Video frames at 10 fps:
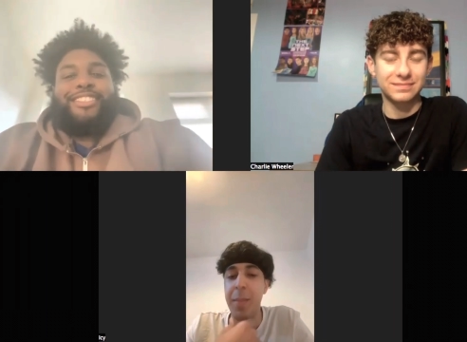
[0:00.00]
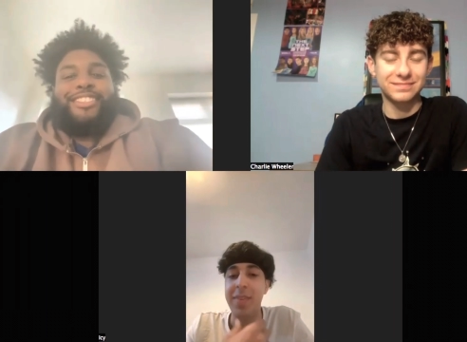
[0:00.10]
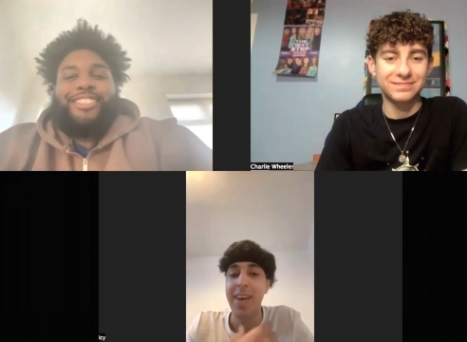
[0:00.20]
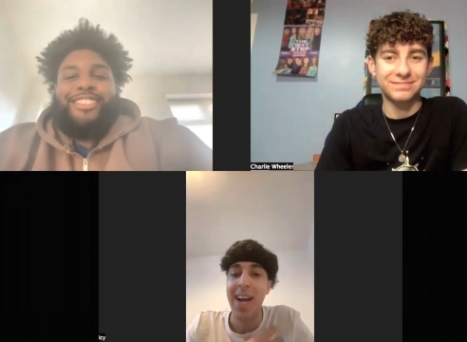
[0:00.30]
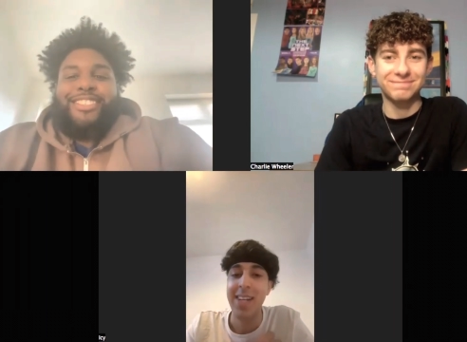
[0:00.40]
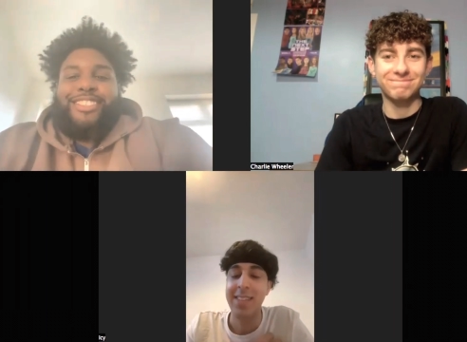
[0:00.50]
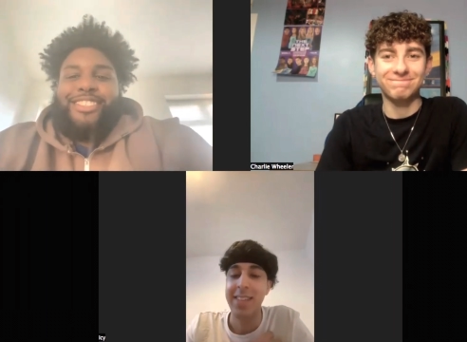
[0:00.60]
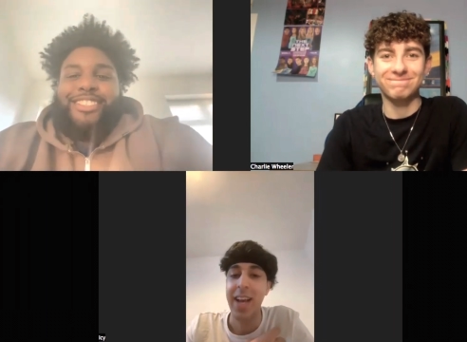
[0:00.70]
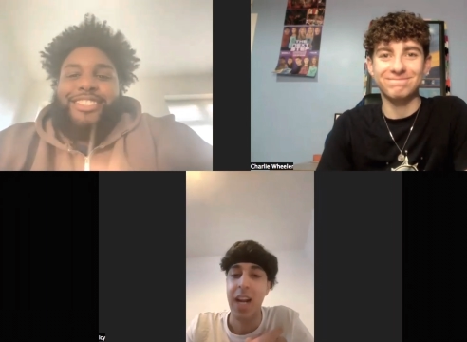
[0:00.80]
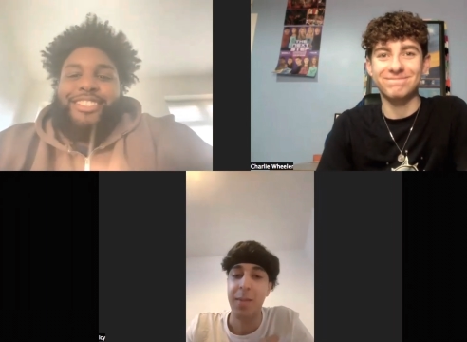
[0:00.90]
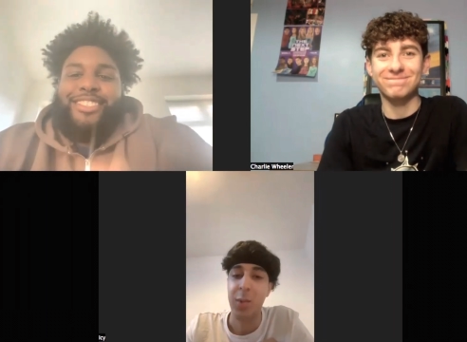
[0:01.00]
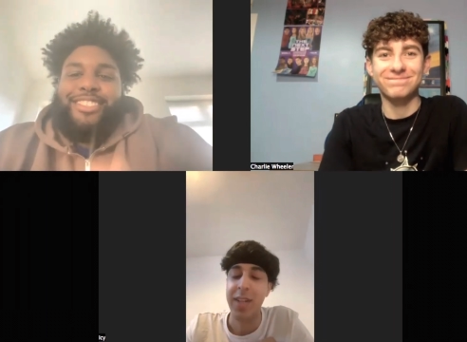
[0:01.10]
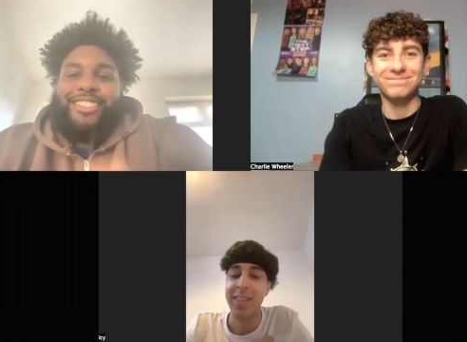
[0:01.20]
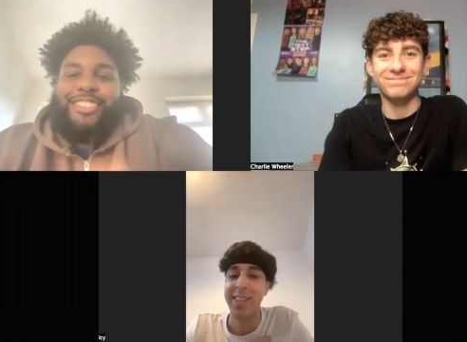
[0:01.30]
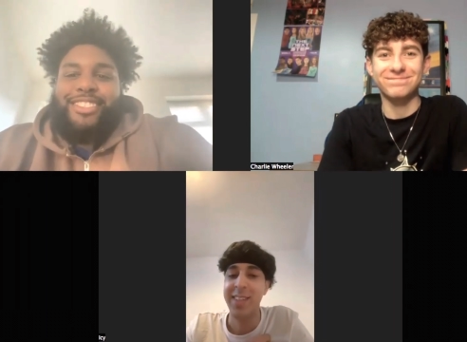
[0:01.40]
Speaker 1: name is Icy and I'm
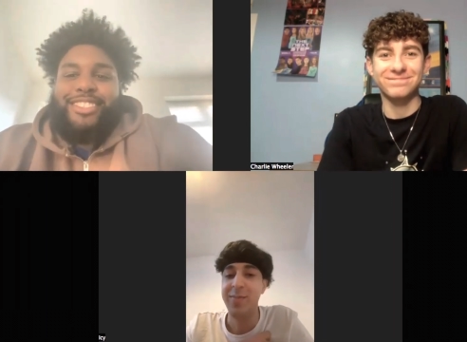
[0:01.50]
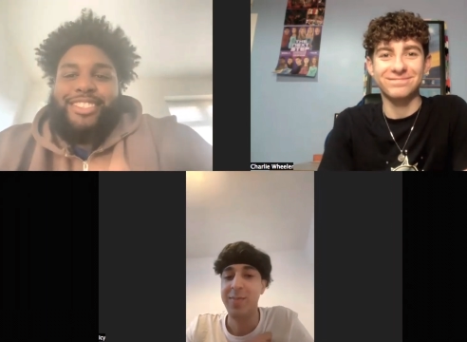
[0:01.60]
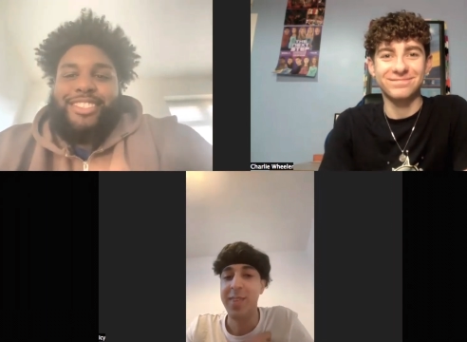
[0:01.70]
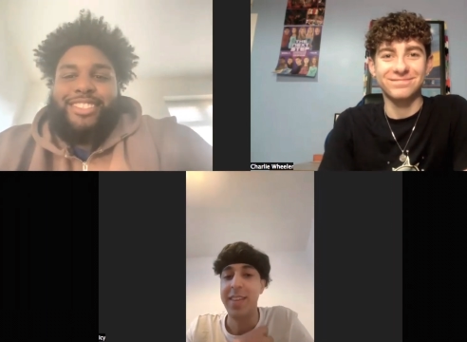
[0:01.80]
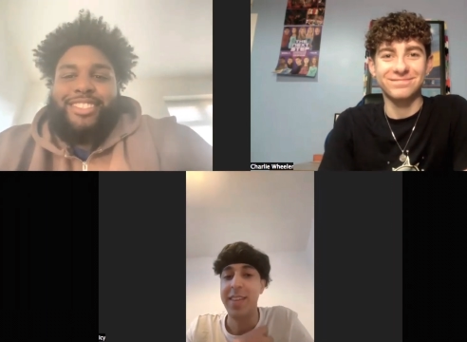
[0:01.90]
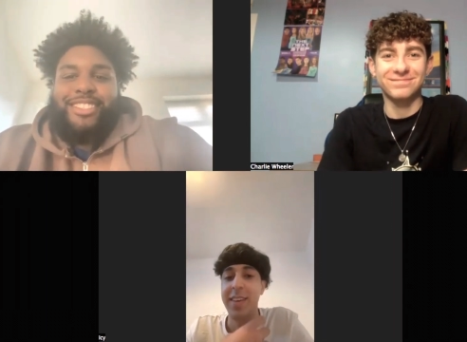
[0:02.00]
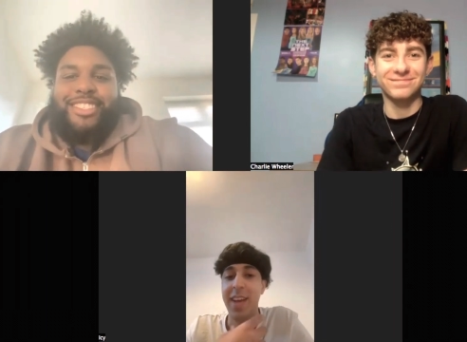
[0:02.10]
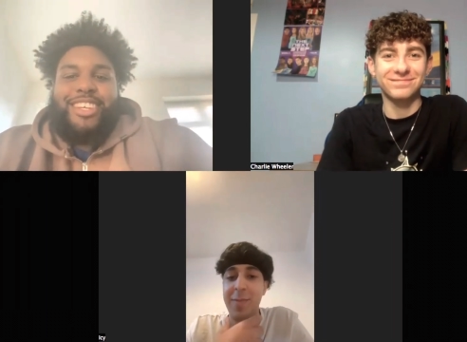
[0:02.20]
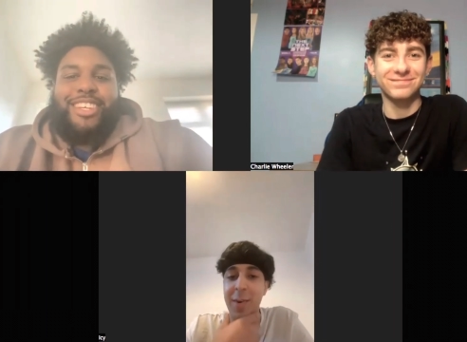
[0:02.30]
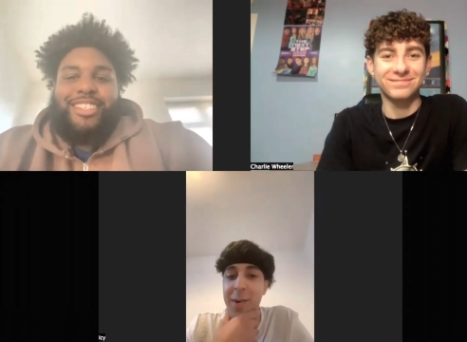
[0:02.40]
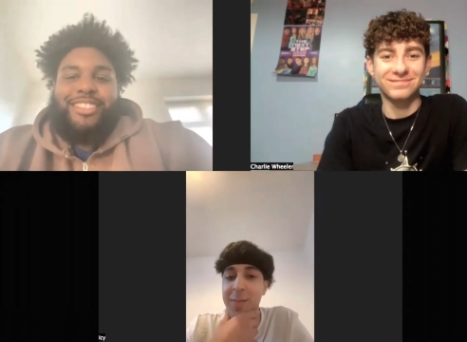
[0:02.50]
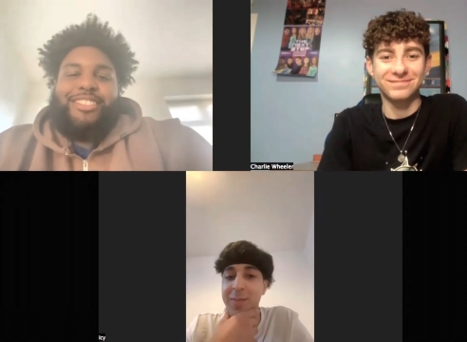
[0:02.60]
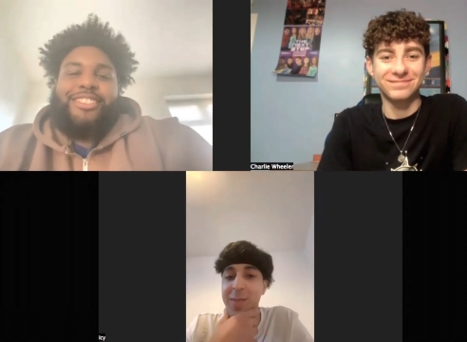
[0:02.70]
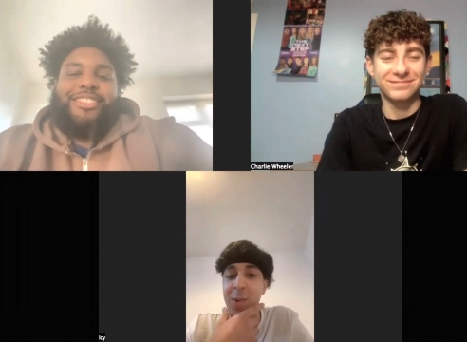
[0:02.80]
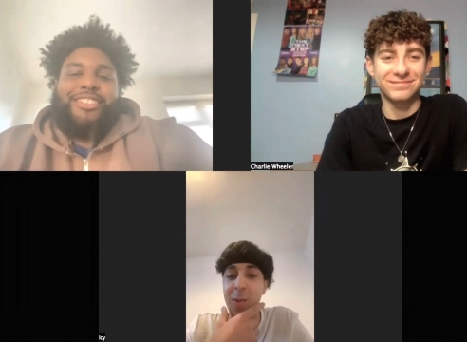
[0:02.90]
20 and together
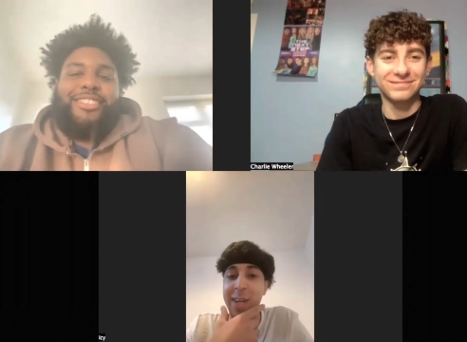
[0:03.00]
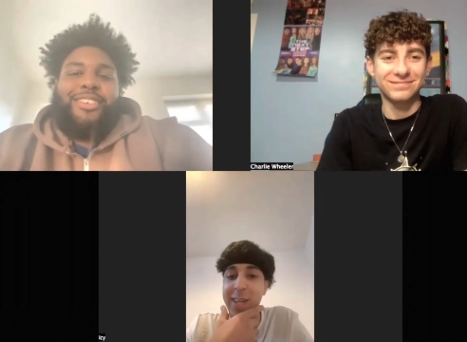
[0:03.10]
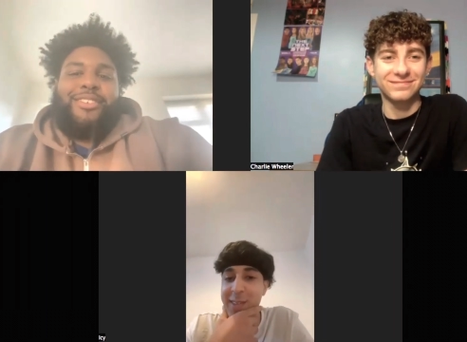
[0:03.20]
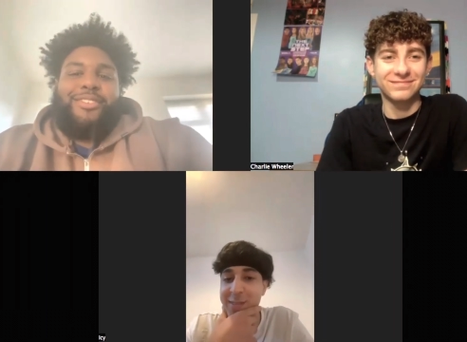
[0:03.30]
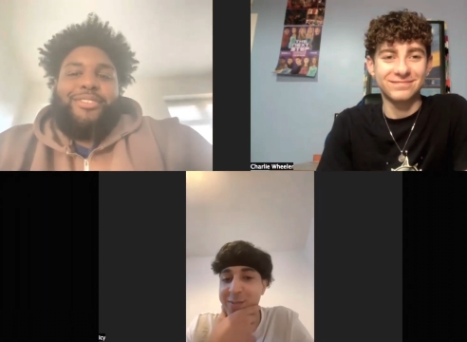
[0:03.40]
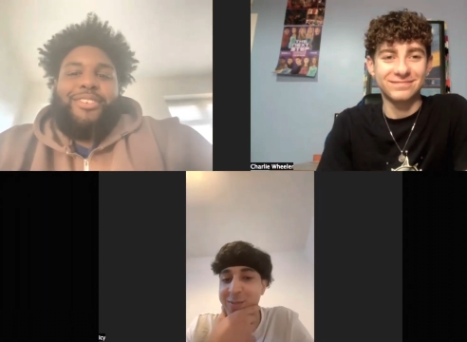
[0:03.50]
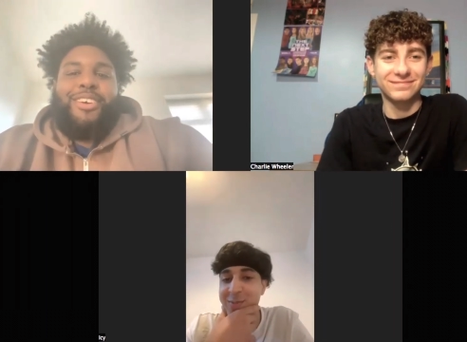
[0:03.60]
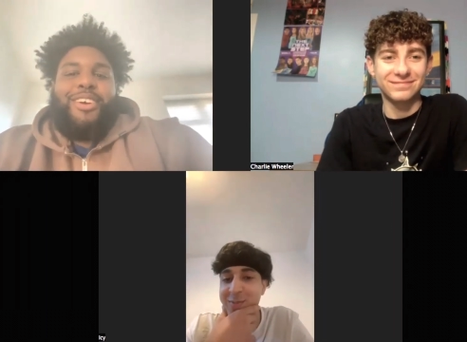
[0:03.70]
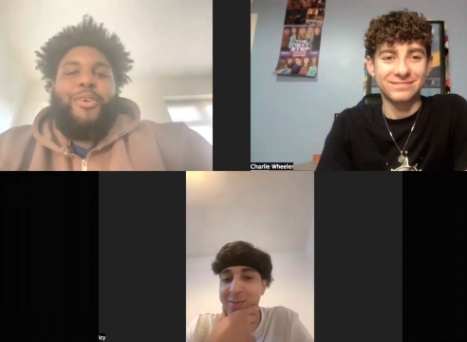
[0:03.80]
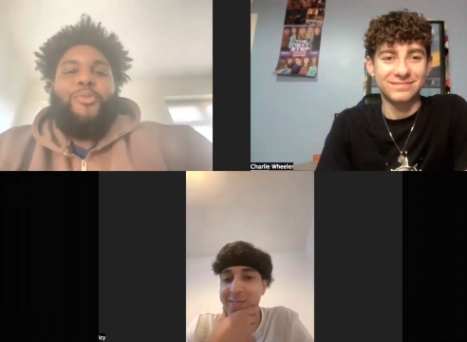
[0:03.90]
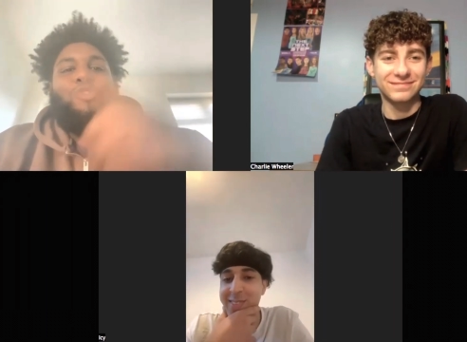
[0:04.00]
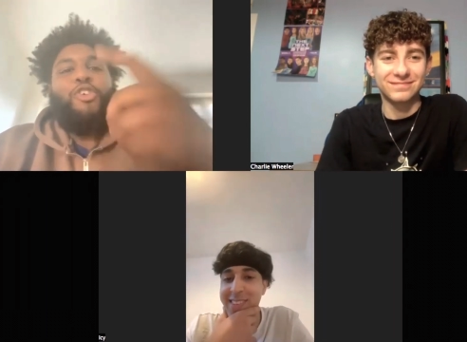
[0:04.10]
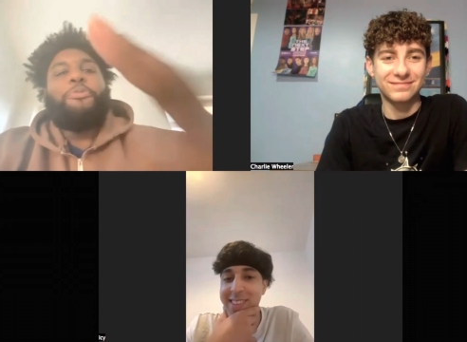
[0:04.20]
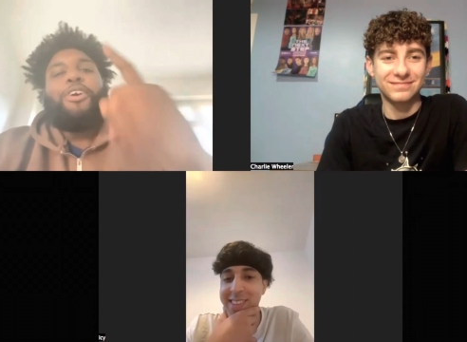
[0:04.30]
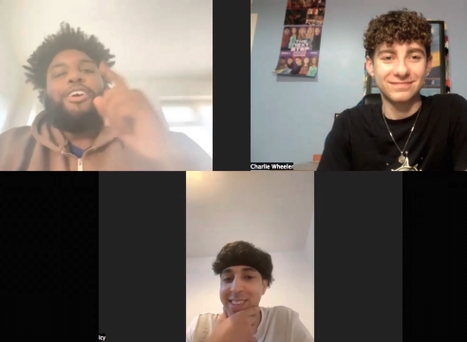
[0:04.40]
we're
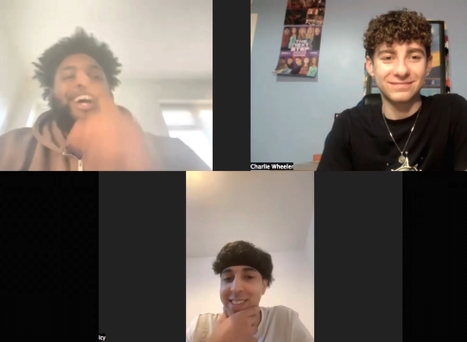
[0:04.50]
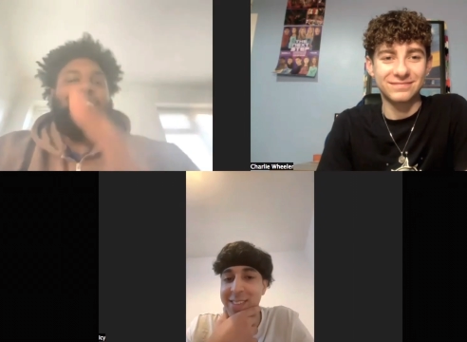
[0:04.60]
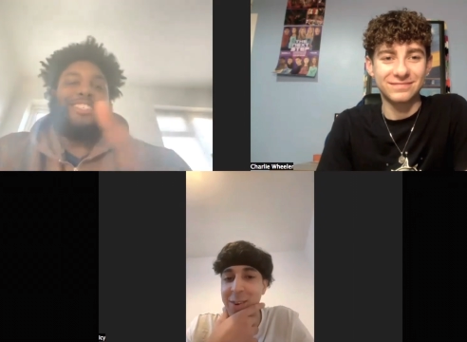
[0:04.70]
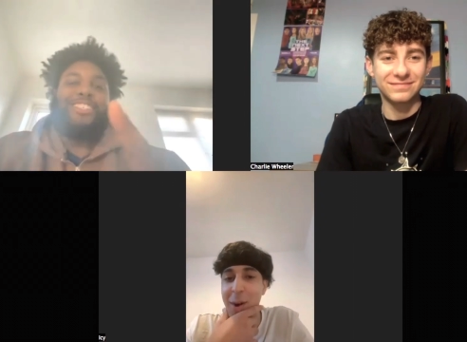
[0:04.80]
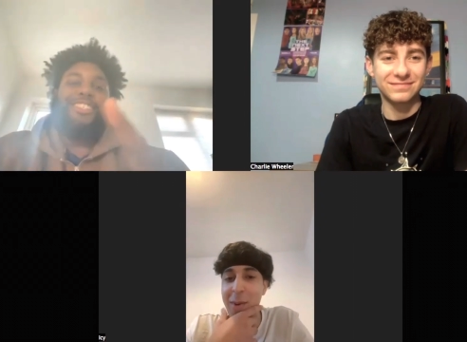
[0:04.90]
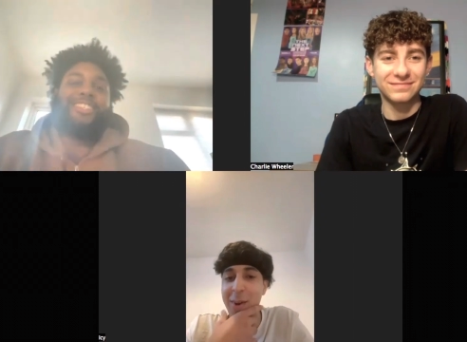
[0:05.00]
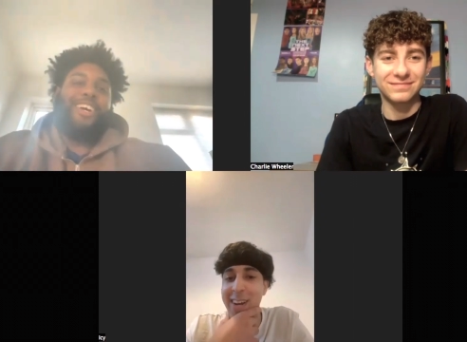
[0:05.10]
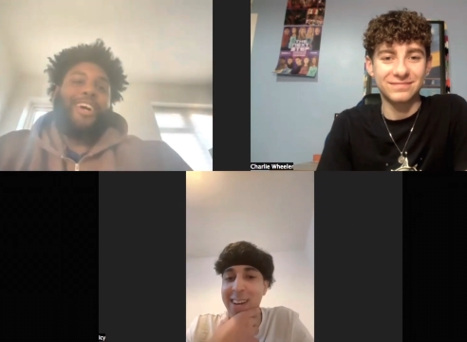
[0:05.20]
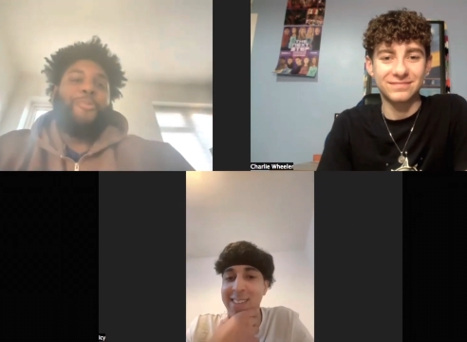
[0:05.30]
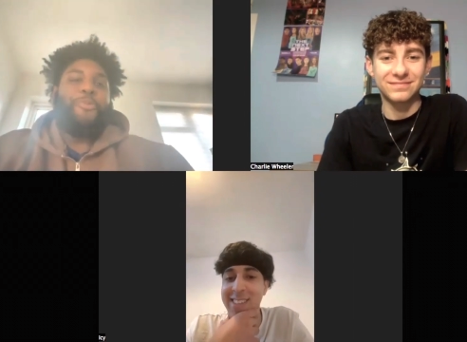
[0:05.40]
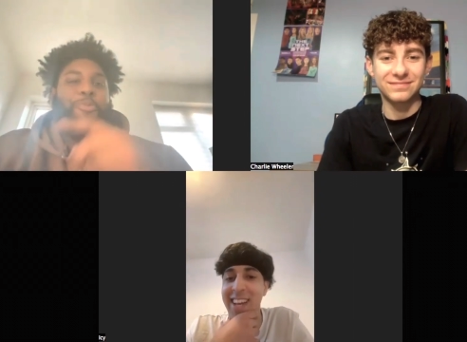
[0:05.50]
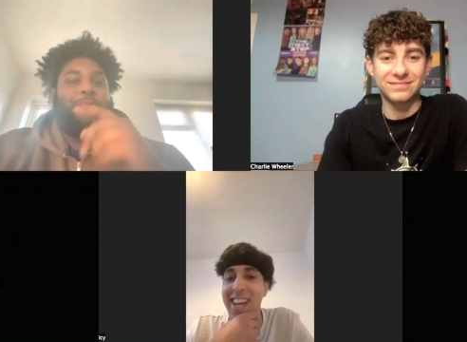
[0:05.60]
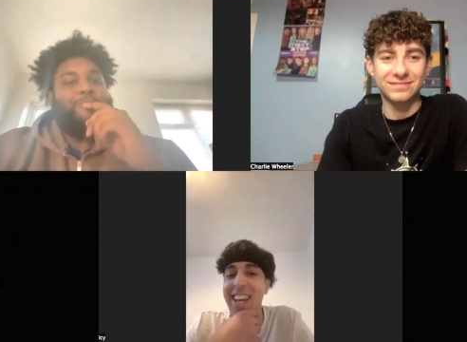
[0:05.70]
Speaker 2: Romeo and Icy. Romeo and Icy.